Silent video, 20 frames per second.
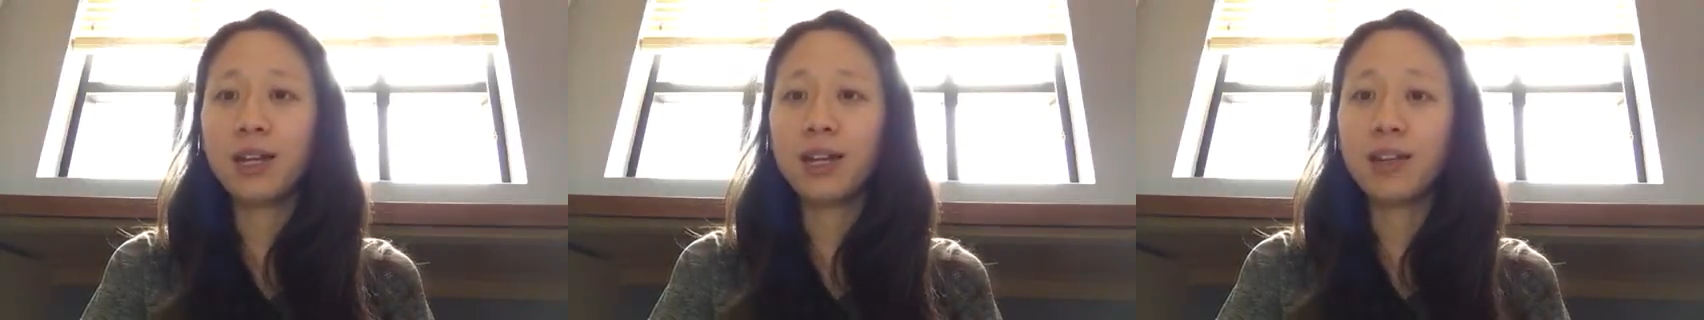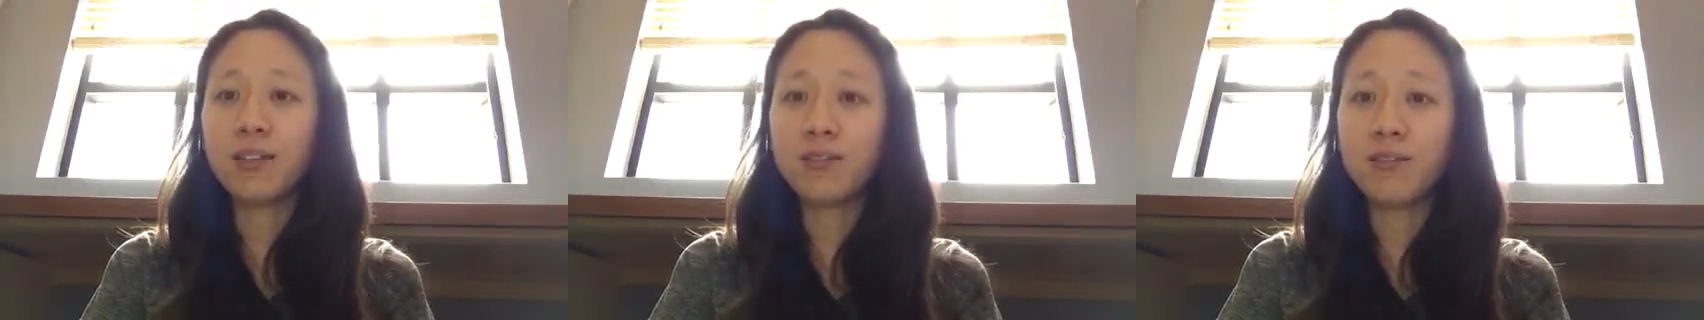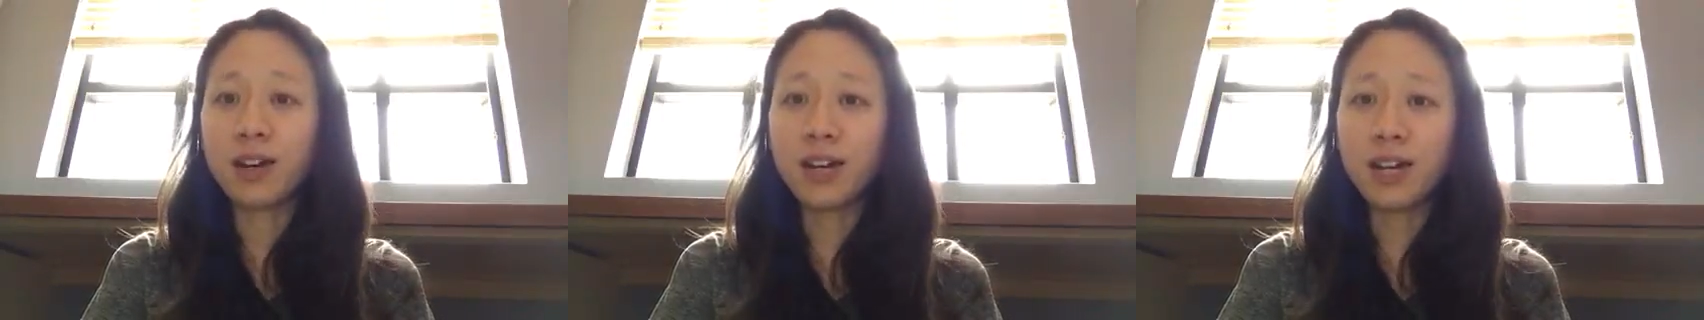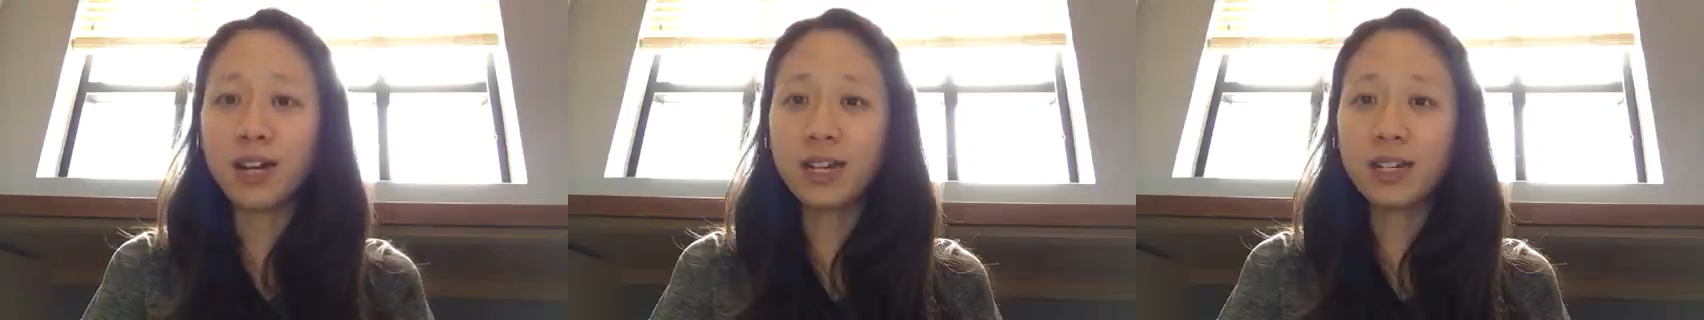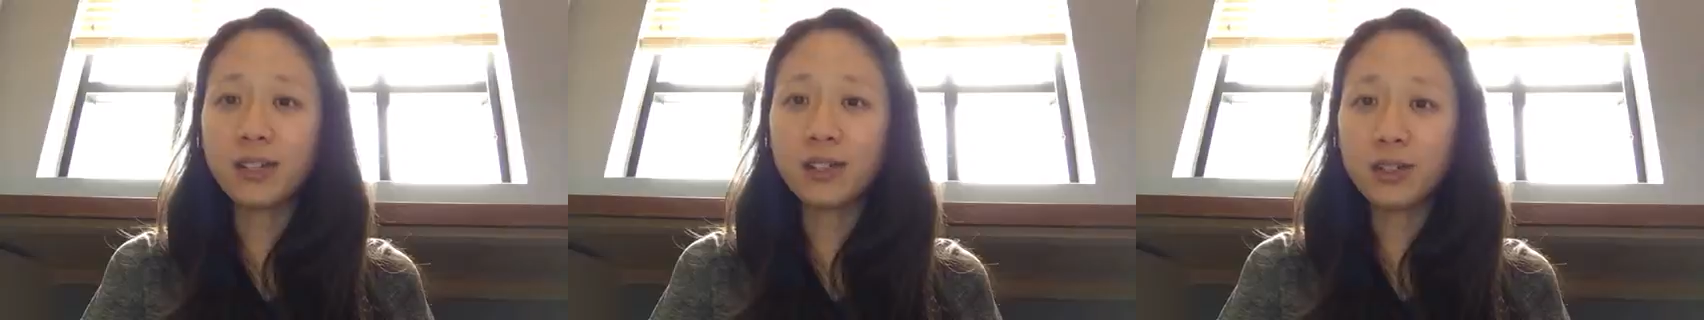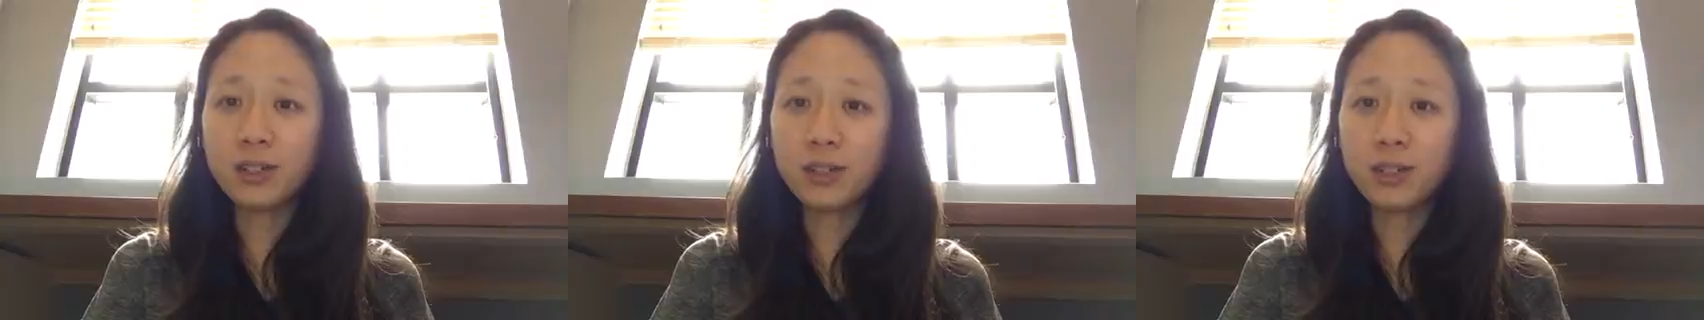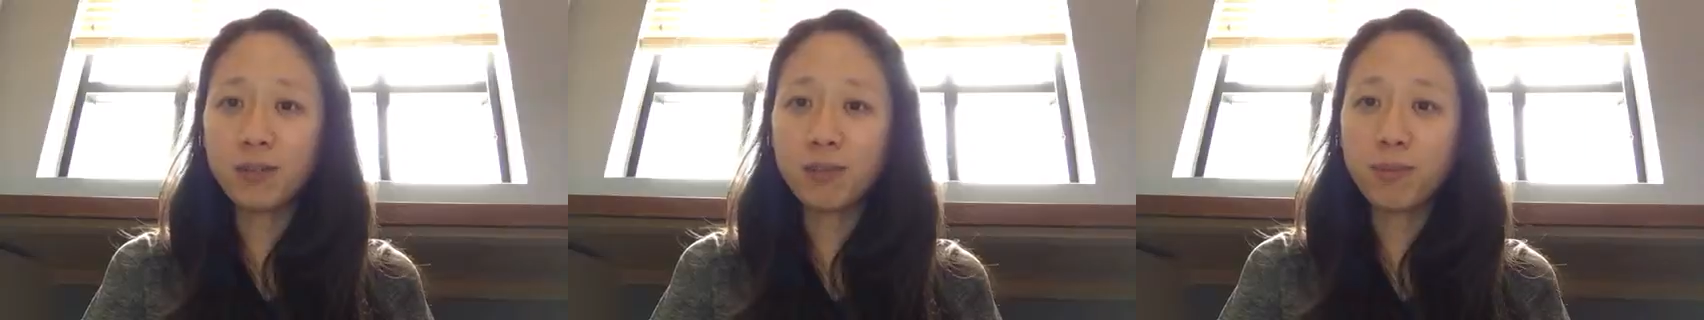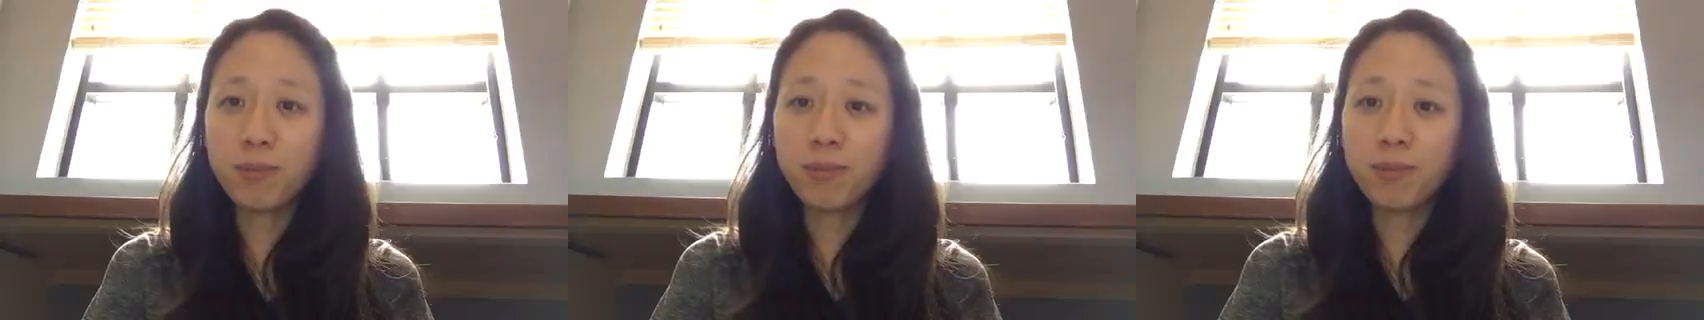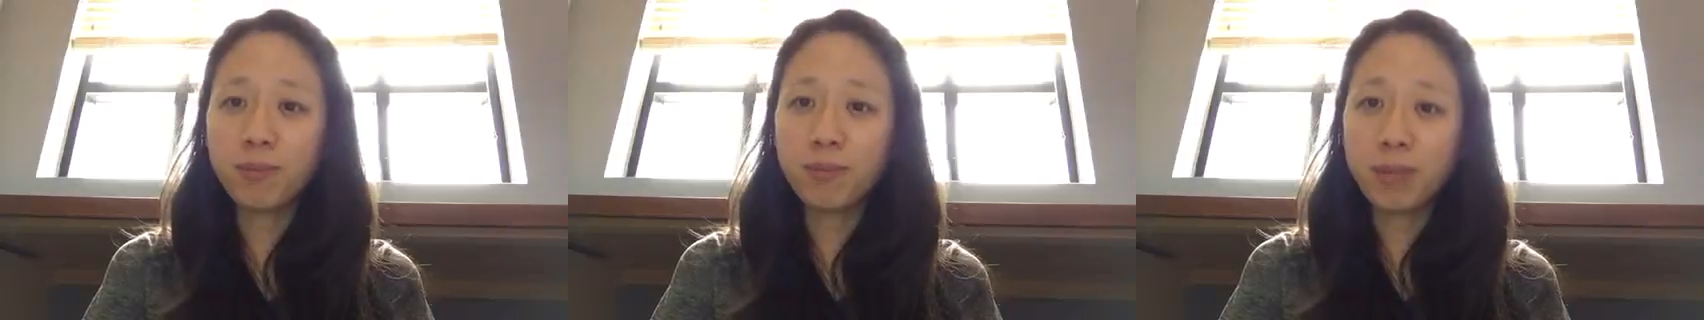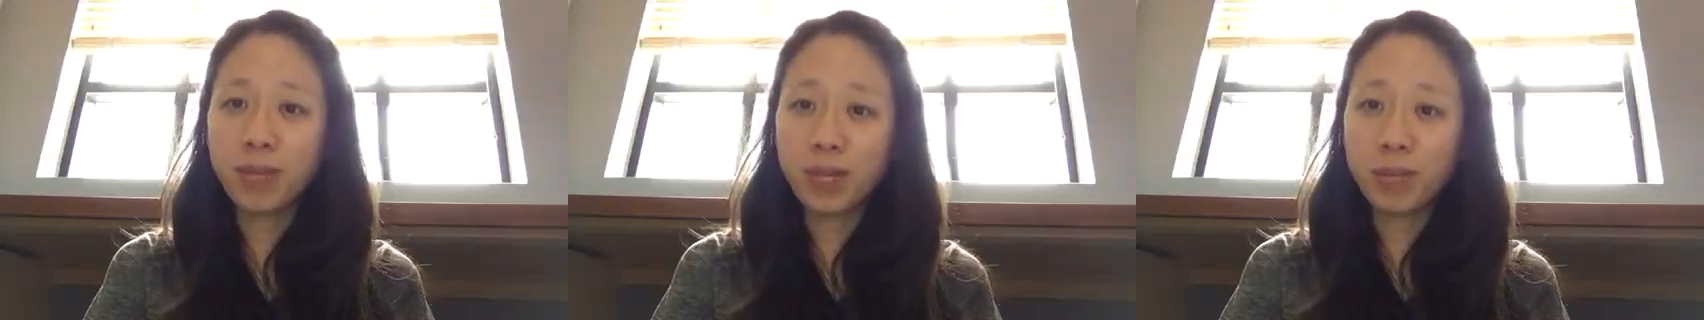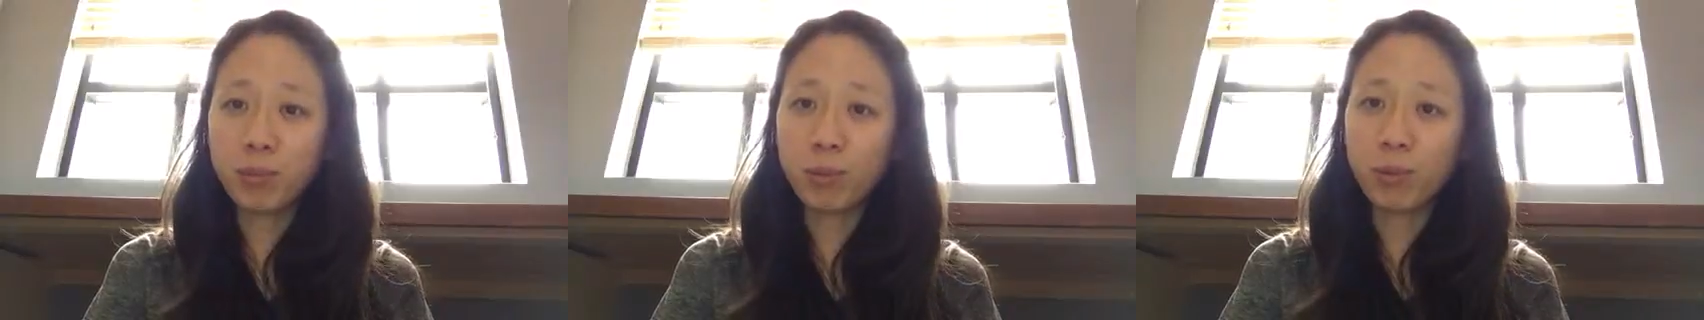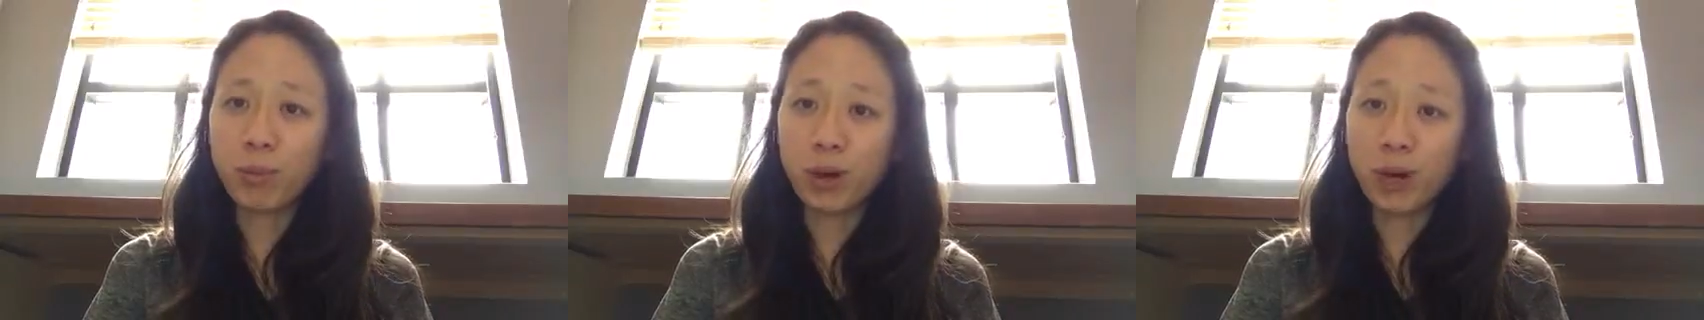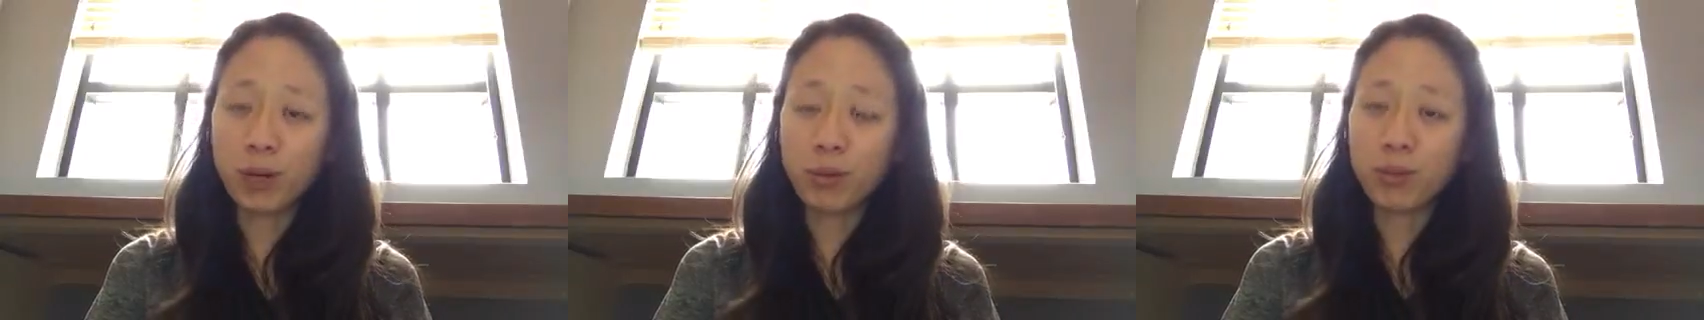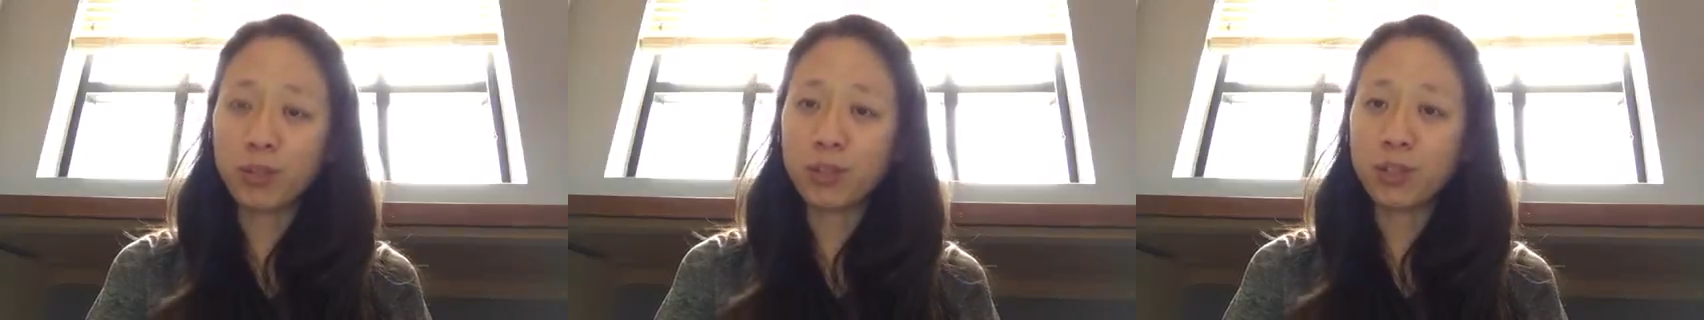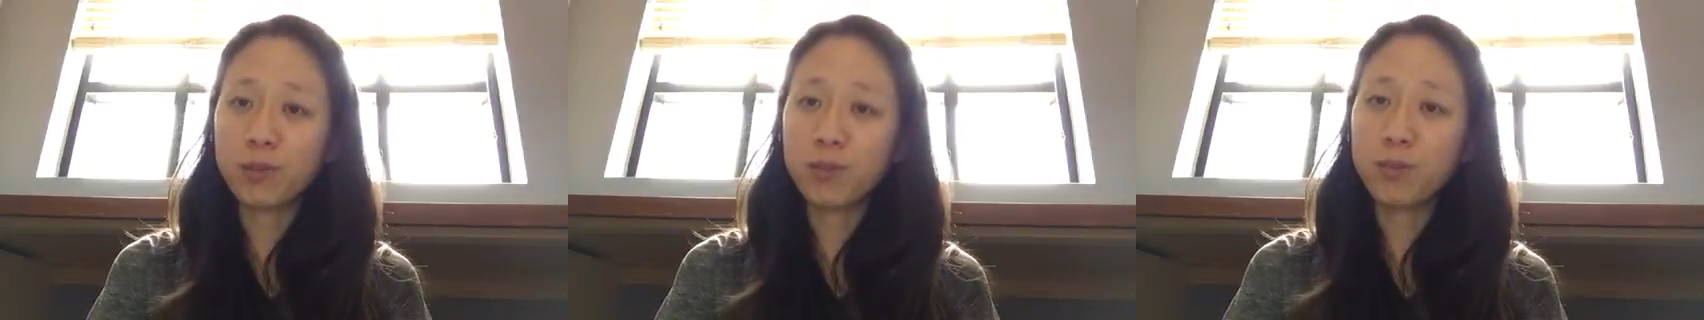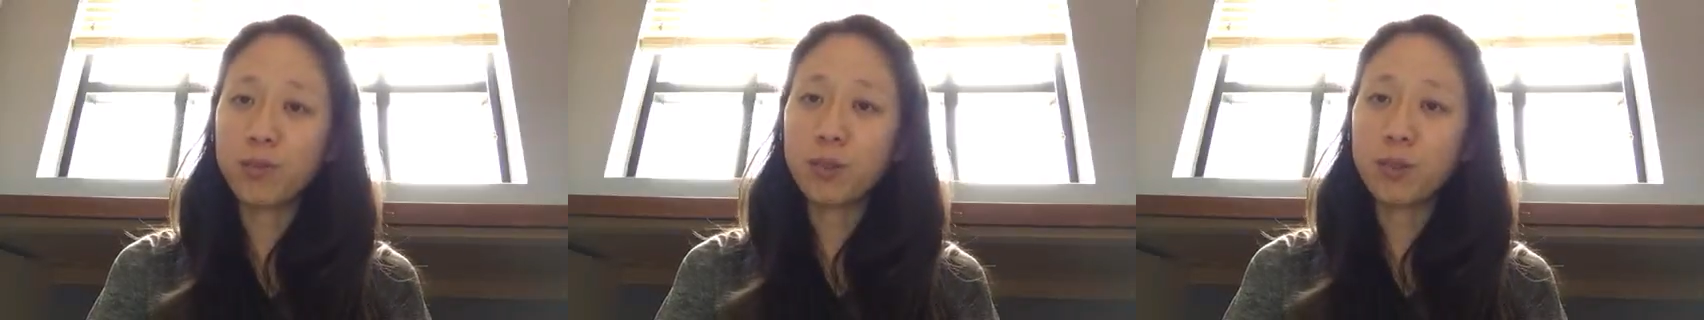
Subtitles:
If I could make progress